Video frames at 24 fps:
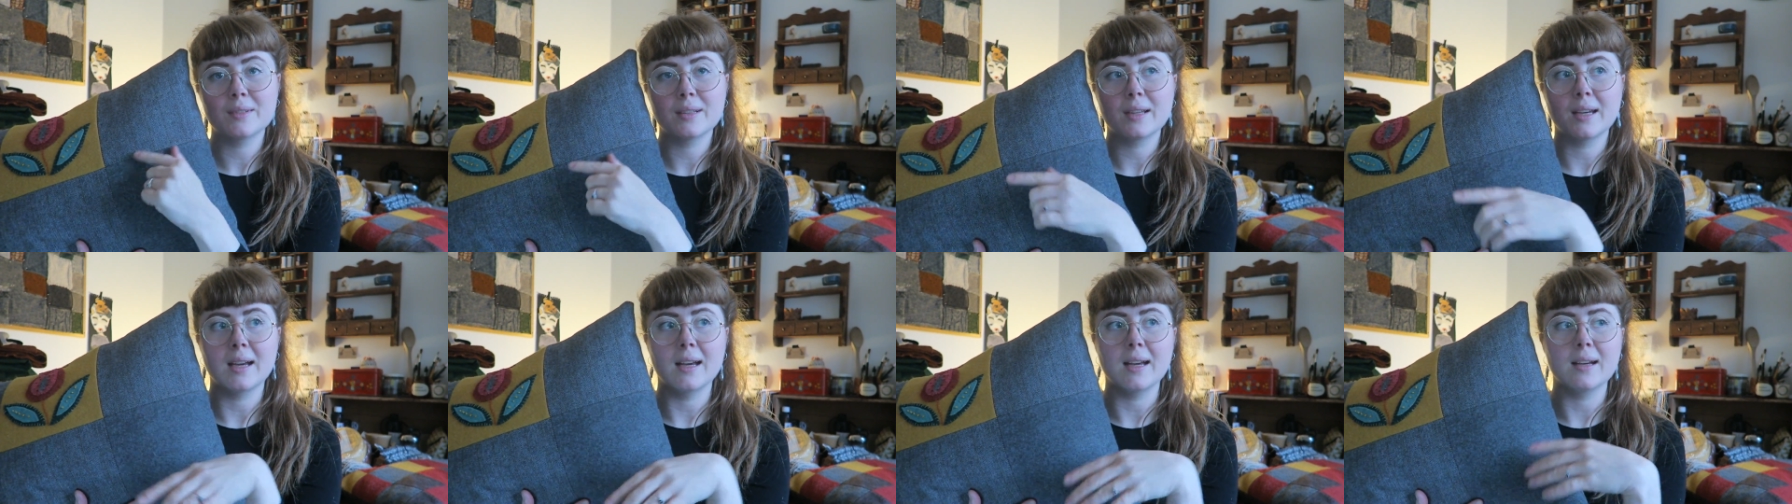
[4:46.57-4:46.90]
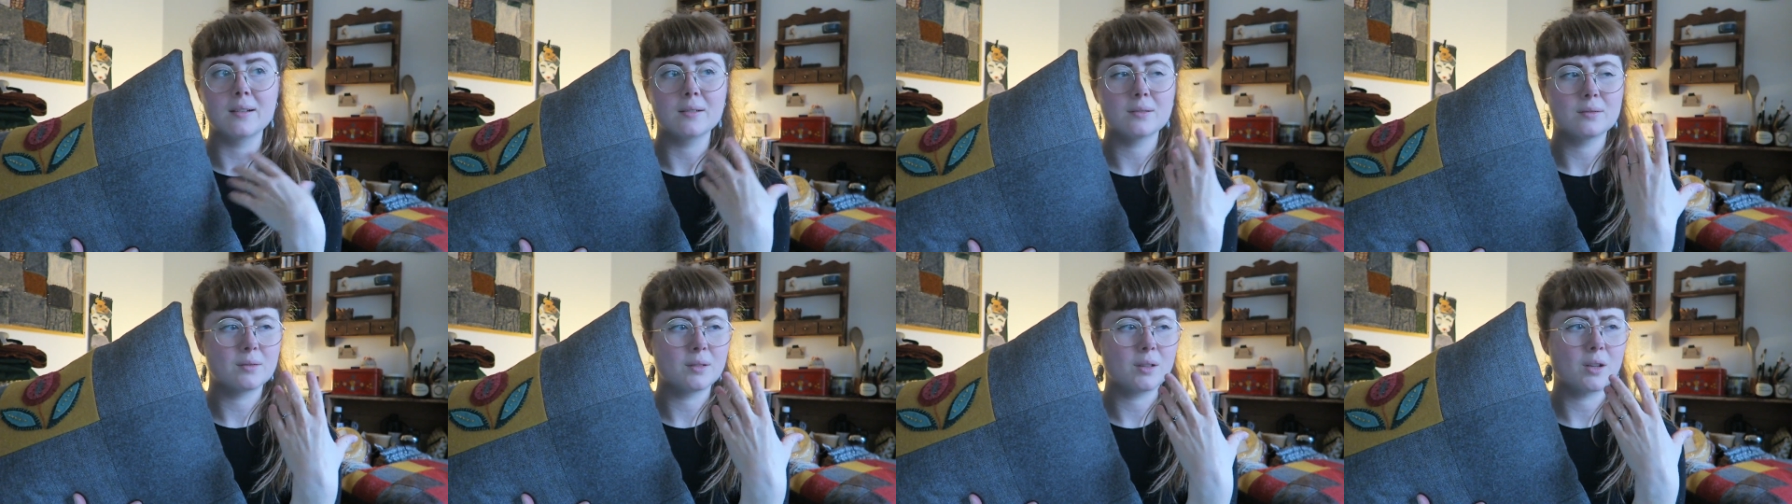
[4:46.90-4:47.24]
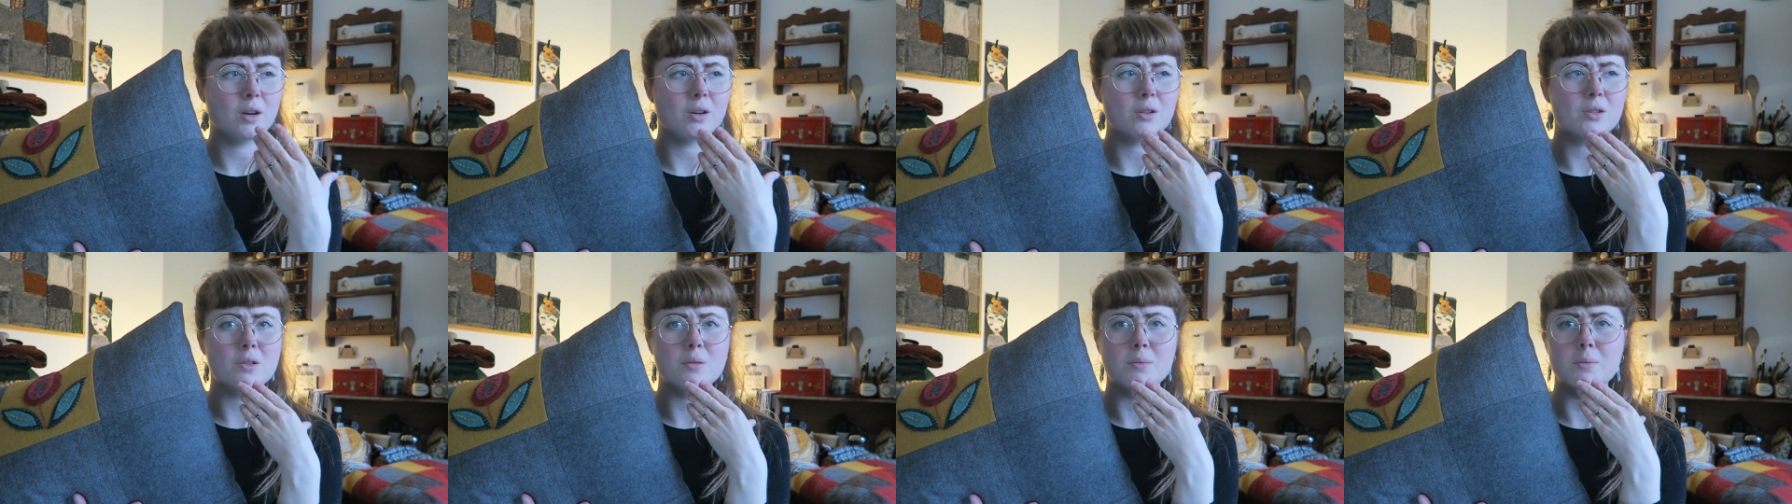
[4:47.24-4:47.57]
Do
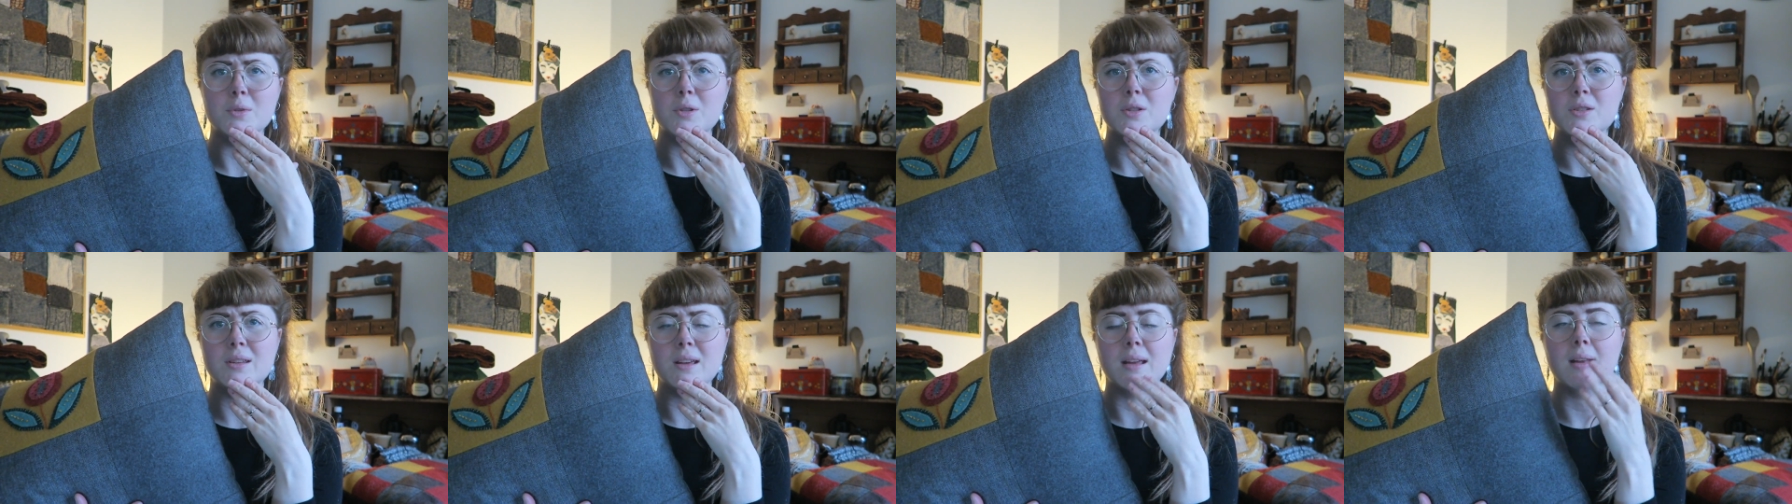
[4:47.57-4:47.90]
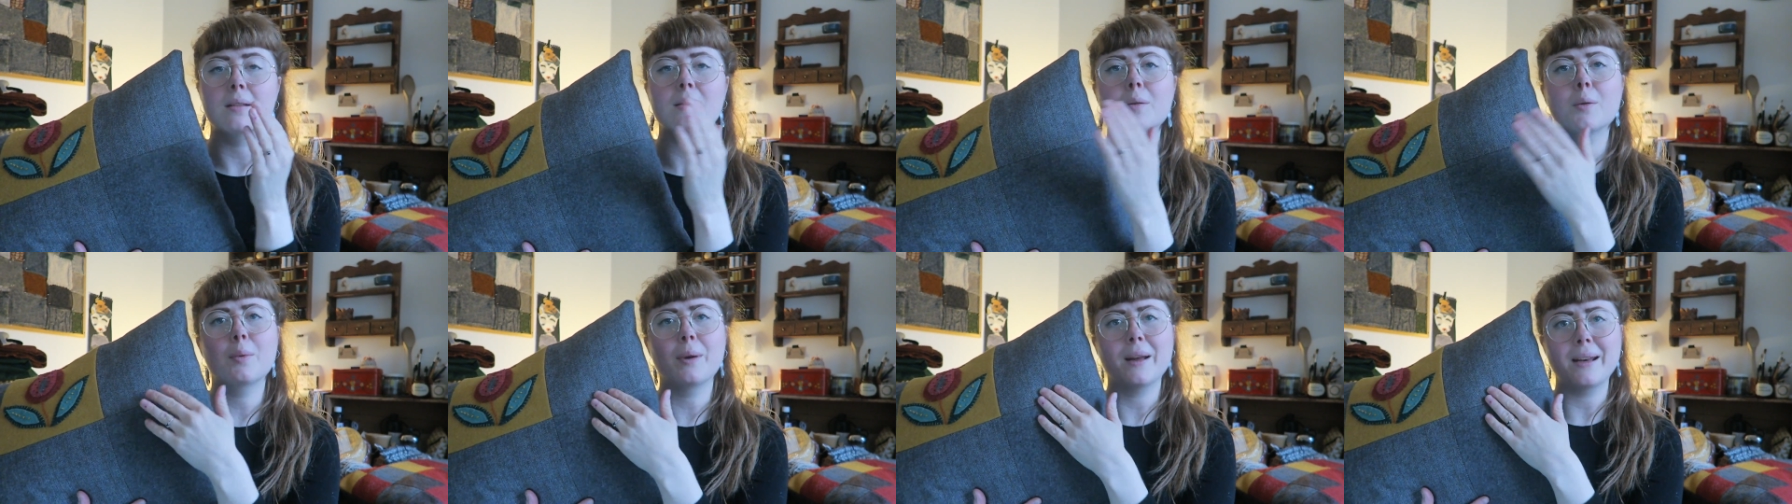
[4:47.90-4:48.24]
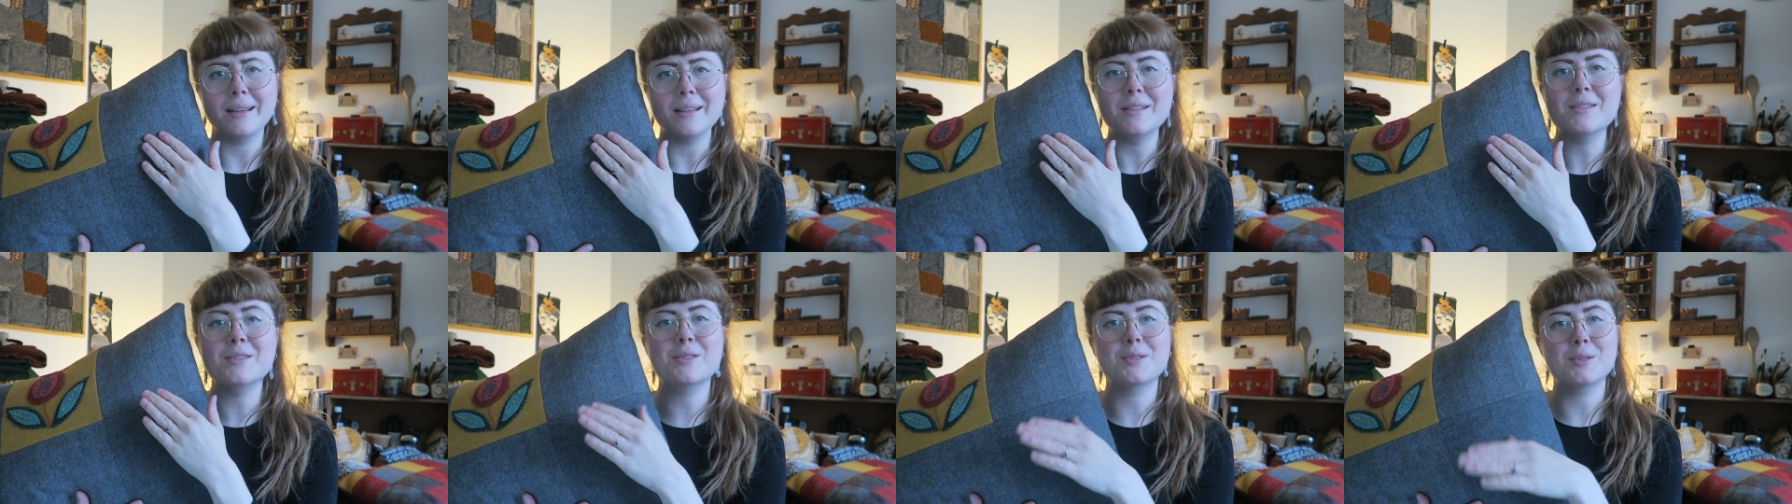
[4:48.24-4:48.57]
you say?
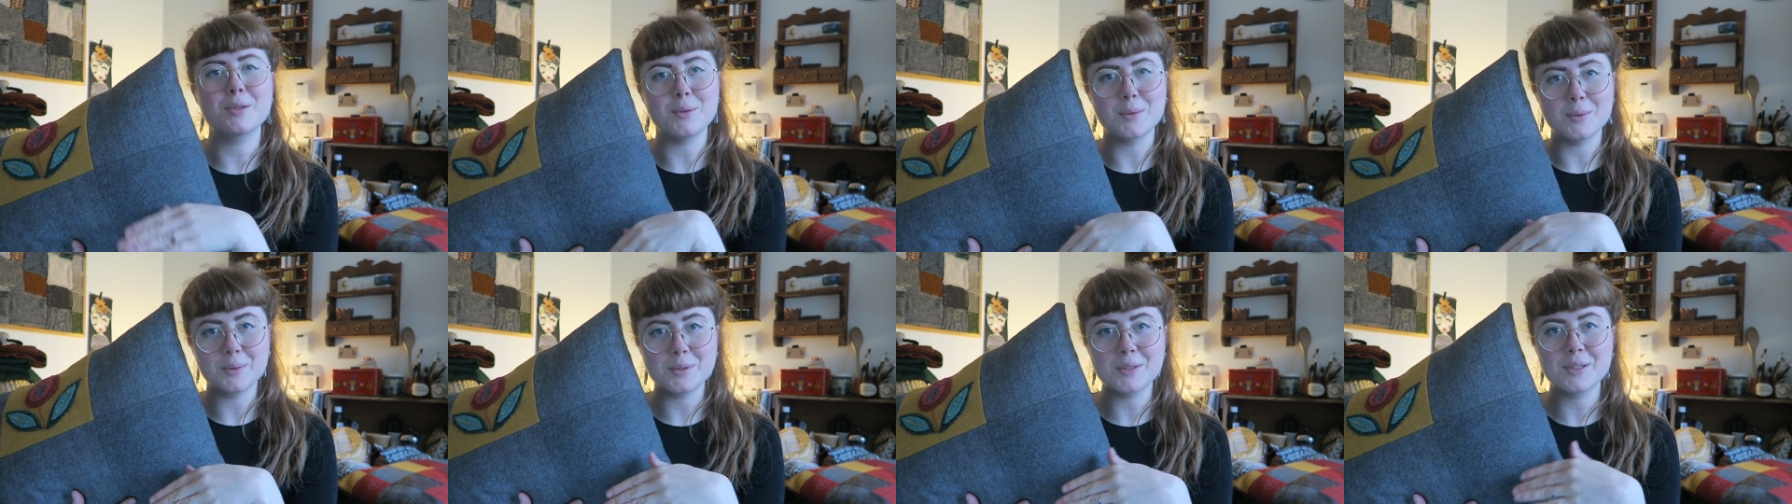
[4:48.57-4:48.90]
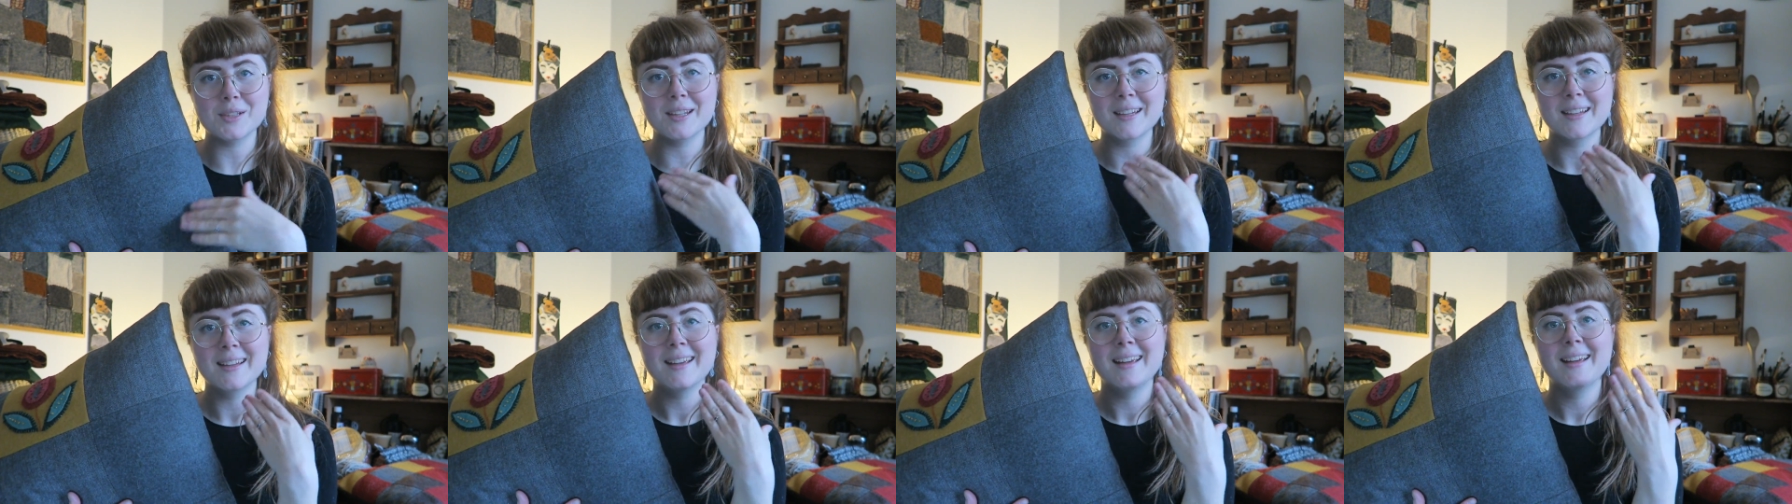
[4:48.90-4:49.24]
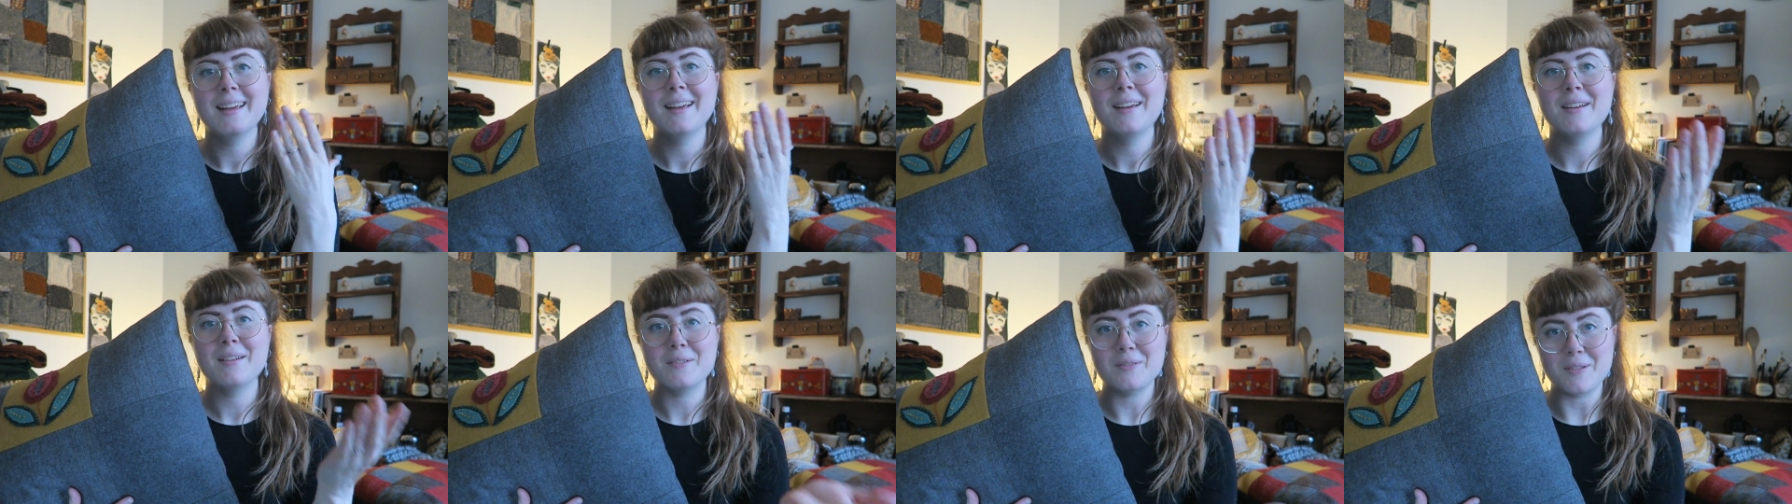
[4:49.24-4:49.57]
Wedding suit
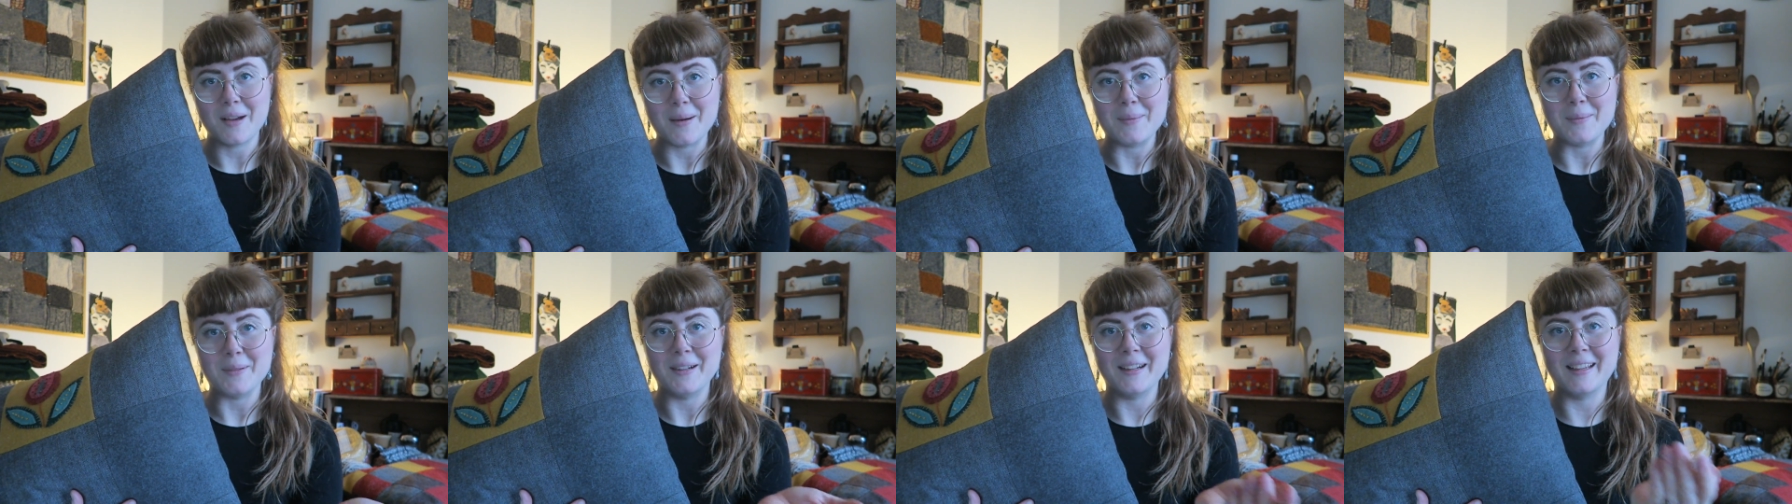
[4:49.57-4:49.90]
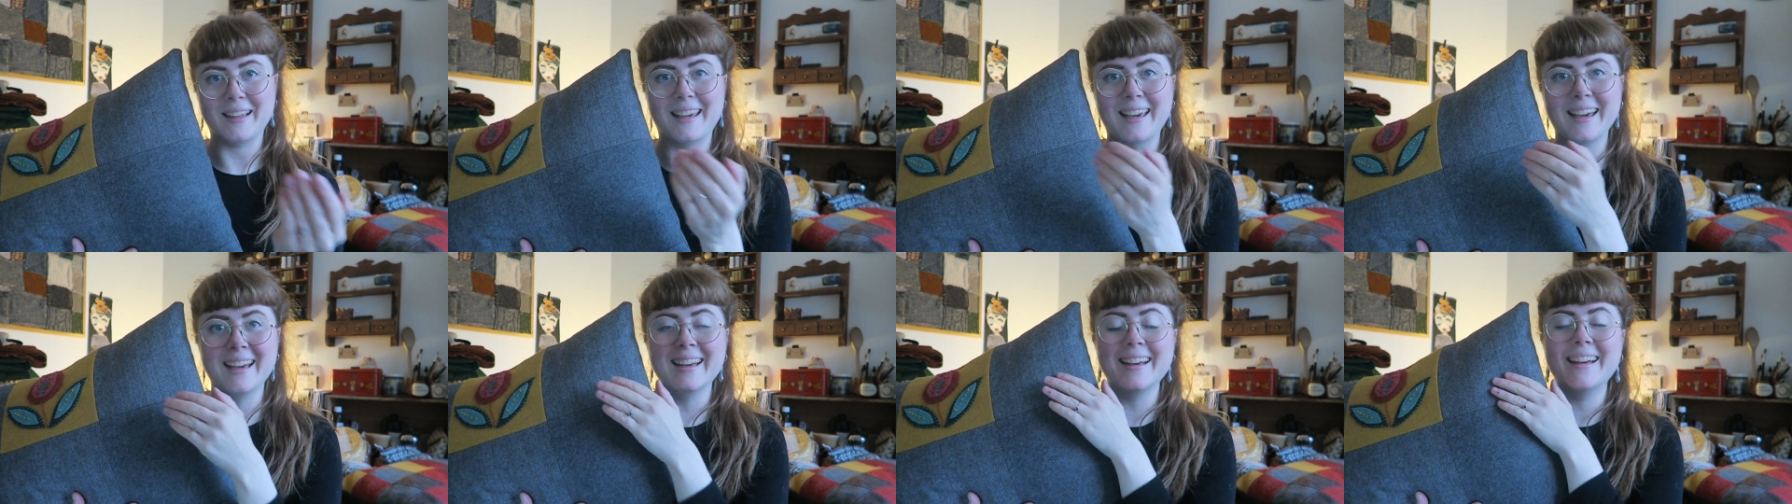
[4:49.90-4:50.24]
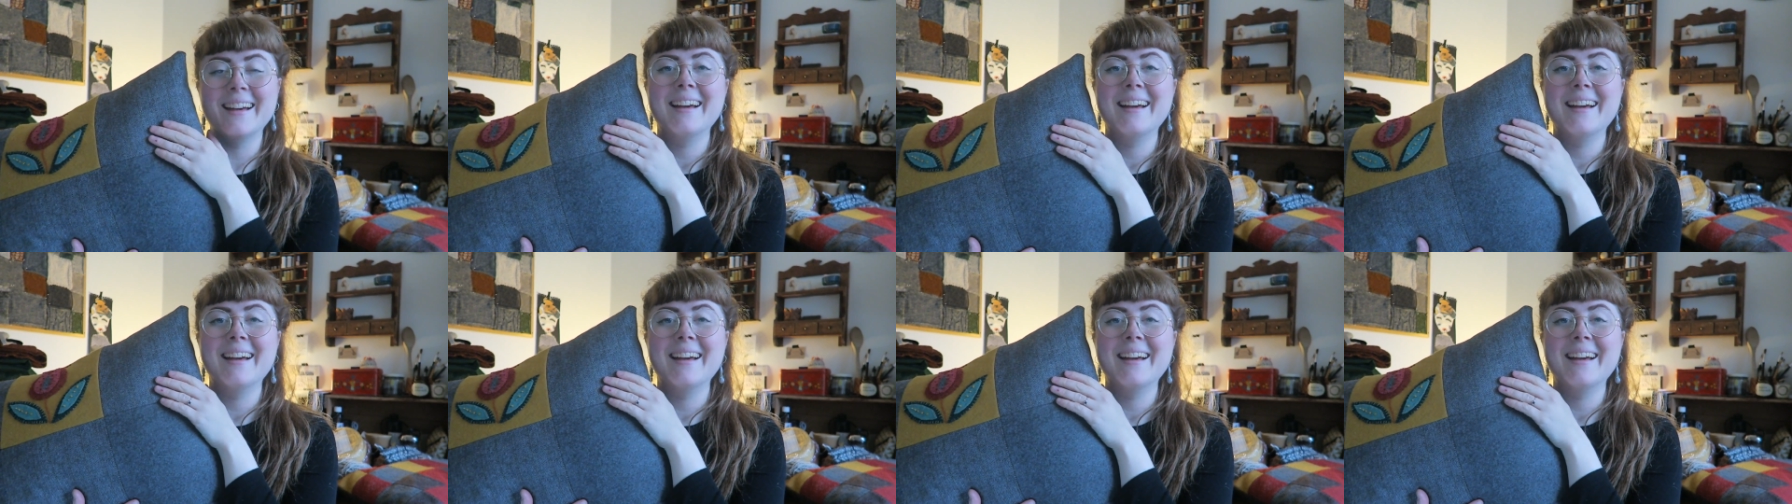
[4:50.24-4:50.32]
fabric.